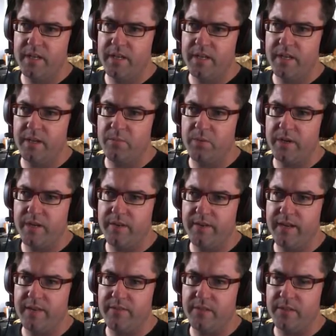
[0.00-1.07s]
And we'll go and
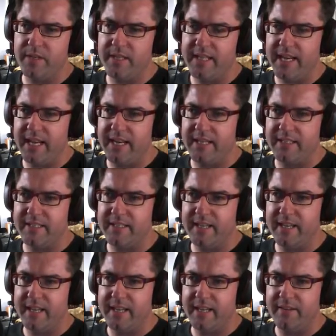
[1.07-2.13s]
have a look at that and
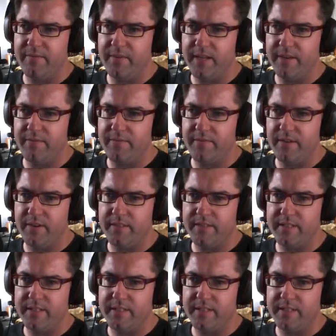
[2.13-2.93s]
see if we can find